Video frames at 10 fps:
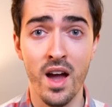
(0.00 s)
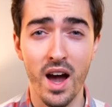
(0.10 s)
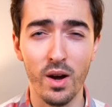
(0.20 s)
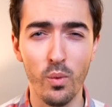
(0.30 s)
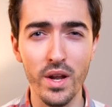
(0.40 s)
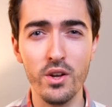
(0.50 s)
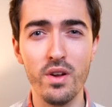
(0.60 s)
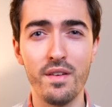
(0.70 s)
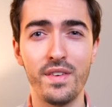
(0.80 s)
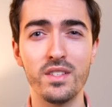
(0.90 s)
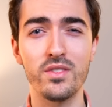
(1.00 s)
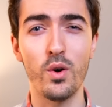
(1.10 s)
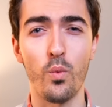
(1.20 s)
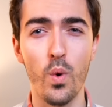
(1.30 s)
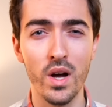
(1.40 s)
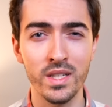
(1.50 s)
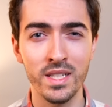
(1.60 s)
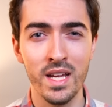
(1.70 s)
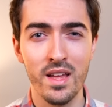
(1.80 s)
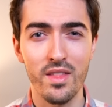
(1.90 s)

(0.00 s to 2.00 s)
I wonder if it's the one